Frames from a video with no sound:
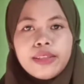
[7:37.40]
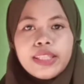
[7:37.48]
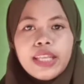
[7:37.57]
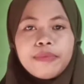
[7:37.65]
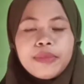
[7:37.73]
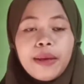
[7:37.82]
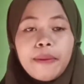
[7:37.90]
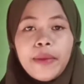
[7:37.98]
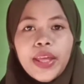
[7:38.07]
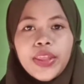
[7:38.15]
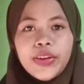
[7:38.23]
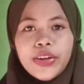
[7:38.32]
subject
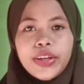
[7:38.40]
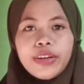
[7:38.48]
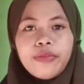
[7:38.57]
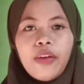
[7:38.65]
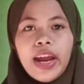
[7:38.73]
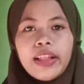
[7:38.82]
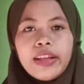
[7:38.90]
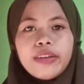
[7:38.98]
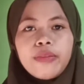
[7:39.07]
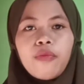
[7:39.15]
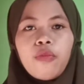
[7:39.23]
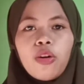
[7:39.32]
matter varied
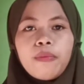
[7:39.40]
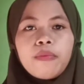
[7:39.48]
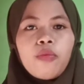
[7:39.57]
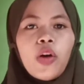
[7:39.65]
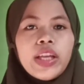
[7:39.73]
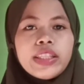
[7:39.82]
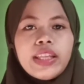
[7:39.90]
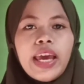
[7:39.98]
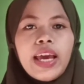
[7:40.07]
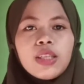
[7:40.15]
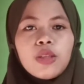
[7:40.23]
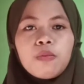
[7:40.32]
from what
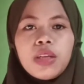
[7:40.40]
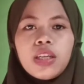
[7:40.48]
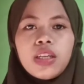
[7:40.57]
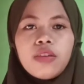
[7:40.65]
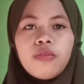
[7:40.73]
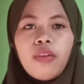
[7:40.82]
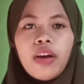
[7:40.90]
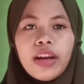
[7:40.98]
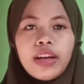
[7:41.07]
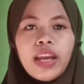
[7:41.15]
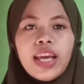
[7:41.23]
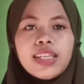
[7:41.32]
has been
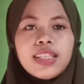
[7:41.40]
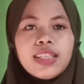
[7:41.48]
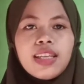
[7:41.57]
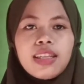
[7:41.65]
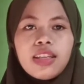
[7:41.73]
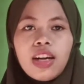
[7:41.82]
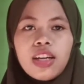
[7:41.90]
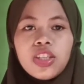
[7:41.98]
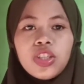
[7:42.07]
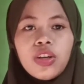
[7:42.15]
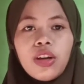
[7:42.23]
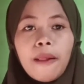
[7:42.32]
defined as the
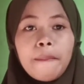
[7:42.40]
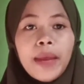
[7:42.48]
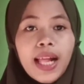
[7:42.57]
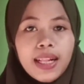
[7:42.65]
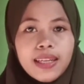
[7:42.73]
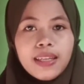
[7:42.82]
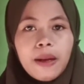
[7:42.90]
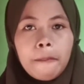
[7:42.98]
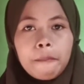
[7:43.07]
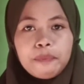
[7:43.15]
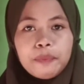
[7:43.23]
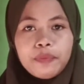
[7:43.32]
traditional ballad.
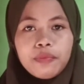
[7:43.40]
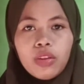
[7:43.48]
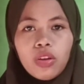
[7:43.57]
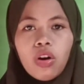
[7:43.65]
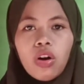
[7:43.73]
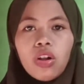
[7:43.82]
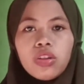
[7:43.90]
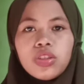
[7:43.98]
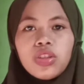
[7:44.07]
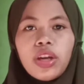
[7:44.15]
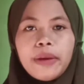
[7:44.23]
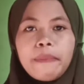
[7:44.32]

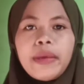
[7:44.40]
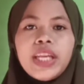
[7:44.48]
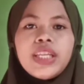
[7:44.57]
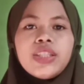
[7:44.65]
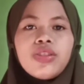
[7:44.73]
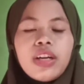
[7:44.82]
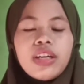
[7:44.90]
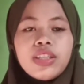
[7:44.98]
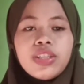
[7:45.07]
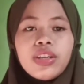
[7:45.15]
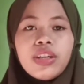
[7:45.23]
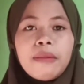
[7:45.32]
Also, many
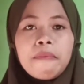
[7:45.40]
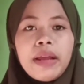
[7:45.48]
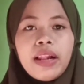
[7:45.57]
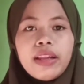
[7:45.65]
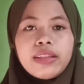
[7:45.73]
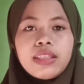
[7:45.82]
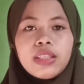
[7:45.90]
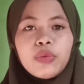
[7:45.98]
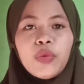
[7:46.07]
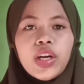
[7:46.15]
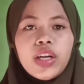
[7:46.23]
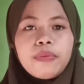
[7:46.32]
traditional ballads
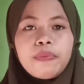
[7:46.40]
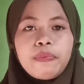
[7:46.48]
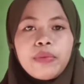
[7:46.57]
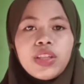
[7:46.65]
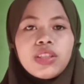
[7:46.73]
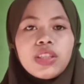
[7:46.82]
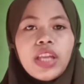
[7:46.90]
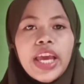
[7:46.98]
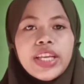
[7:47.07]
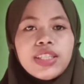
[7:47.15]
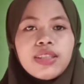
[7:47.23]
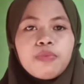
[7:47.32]
were printed
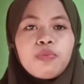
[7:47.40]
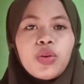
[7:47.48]
as